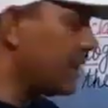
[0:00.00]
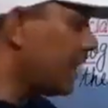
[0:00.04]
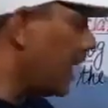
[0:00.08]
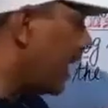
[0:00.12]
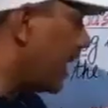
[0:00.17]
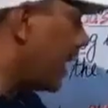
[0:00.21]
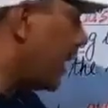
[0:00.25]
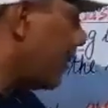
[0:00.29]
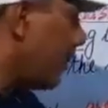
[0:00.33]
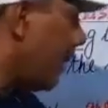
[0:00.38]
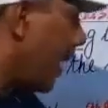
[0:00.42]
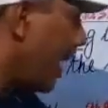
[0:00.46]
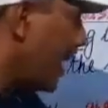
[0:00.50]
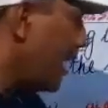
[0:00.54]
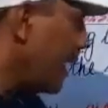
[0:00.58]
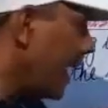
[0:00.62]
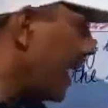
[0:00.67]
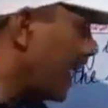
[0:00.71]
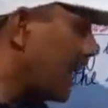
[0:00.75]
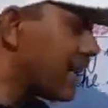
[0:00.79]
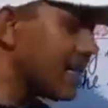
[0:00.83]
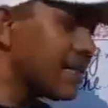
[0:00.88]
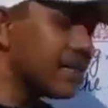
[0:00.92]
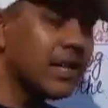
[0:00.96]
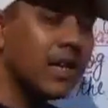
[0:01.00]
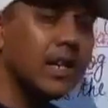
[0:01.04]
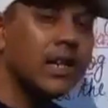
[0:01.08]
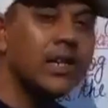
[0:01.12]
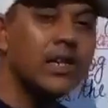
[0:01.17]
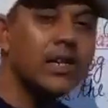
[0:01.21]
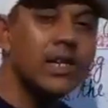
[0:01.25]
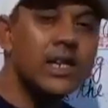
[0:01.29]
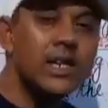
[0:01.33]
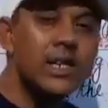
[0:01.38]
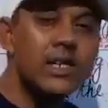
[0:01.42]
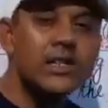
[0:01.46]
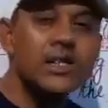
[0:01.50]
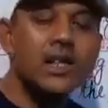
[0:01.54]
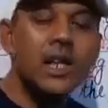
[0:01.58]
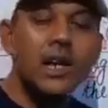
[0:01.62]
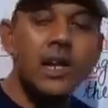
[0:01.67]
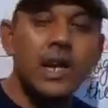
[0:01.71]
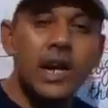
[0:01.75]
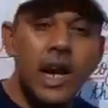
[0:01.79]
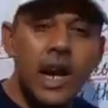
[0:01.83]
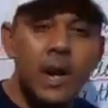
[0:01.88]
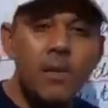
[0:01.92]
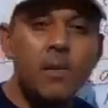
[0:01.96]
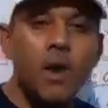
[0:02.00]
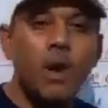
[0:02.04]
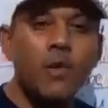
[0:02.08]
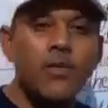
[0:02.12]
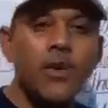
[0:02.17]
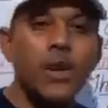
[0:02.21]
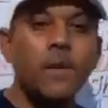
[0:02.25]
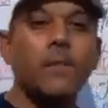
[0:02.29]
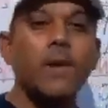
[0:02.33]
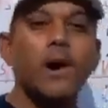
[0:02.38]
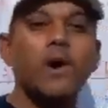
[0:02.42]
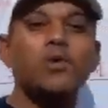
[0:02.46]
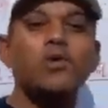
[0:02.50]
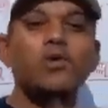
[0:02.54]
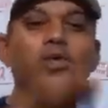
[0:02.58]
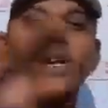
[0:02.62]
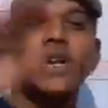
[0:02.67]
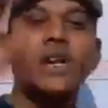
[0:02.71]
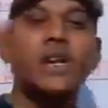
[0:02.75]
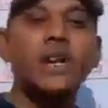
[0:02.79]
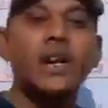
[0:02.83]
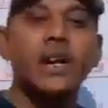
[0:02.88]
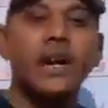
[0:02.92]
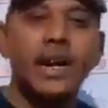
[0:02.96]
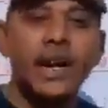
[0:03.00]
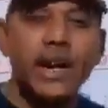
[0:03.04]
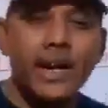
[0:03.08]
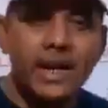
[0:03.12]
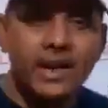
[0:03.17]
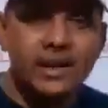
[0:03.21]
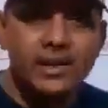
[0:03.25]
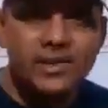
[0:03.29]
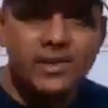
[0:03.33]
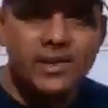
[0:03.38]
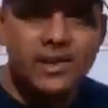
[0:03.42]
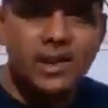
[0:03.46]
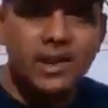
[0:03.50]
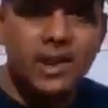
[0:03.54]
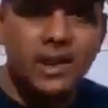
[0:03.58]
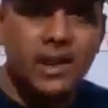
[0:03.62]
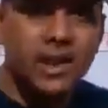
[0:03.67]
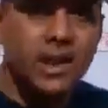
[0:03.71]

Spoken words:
The Himalayas is the name of a mountain range.